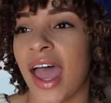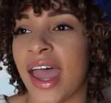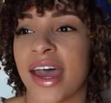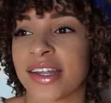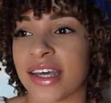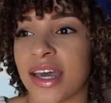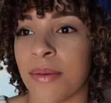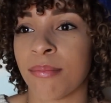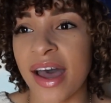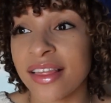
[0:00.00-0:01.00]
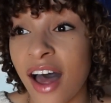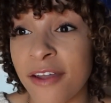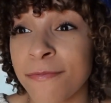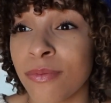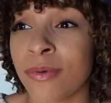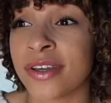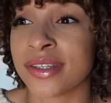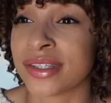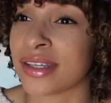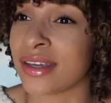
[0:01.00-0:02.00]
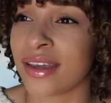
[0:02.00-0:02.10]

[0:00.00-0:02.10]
and my life was